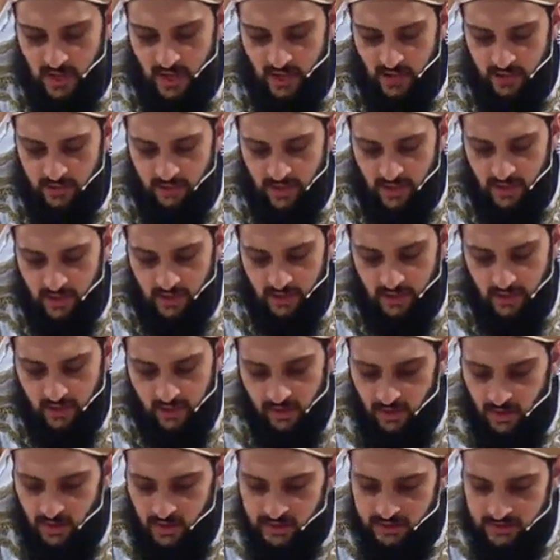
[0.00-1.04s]
And then
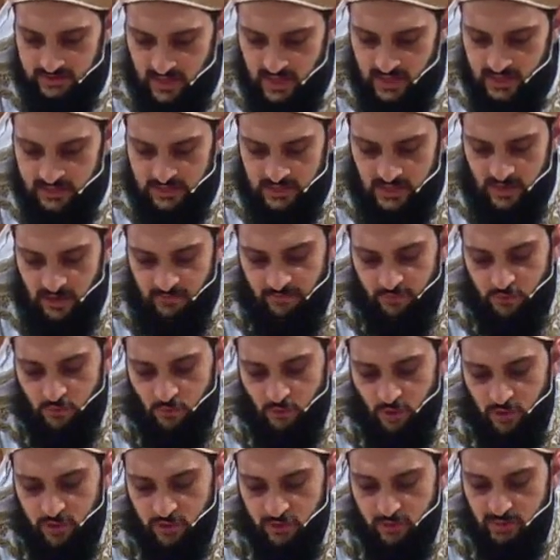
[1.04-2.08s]
he says, if you
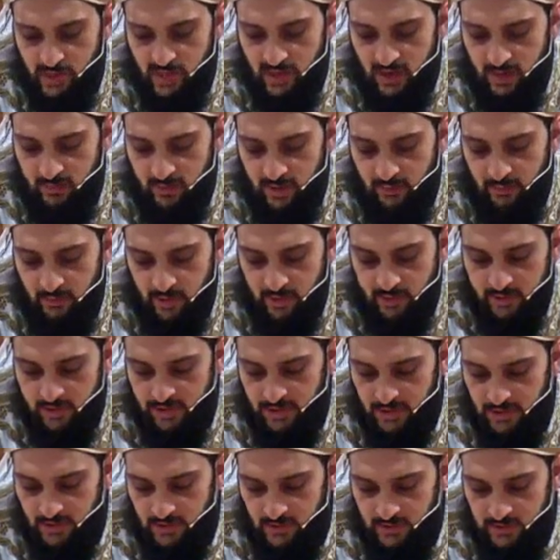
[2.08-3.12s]
want to become a
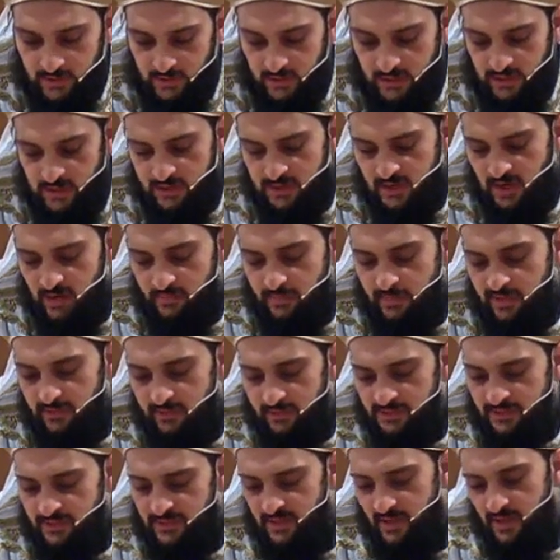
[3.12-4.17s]
merchant, he does not
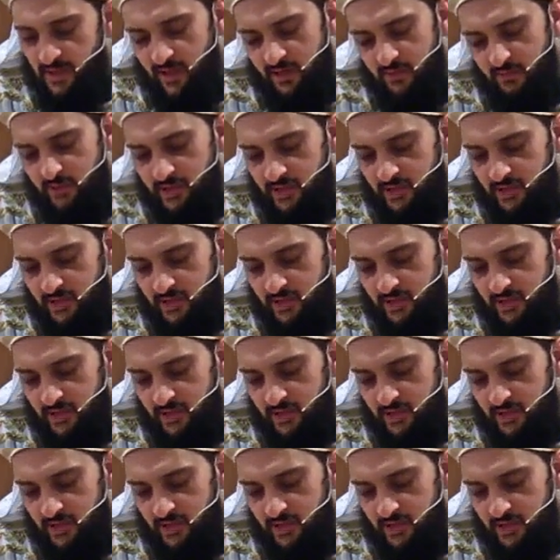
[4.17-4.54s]
merely say, "I